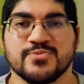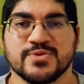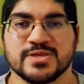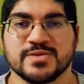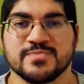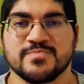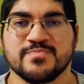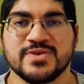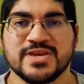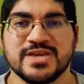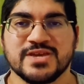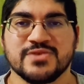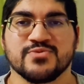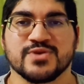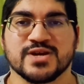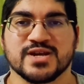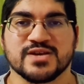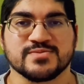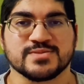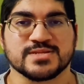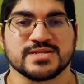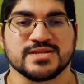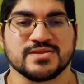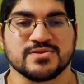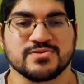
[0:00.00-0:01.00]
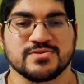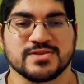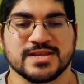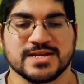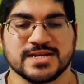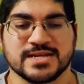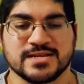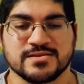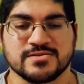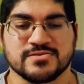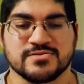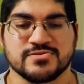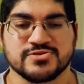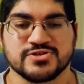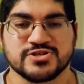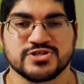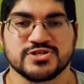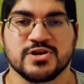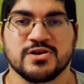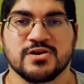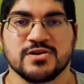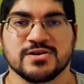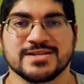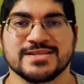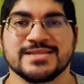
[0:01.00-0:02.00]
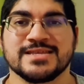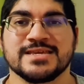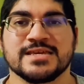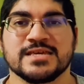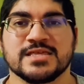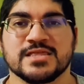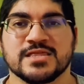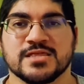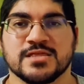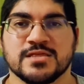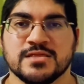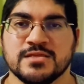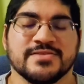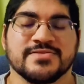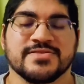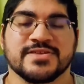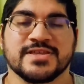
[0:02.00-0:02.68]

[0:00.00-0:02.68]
where the P waves look like little shark teeth.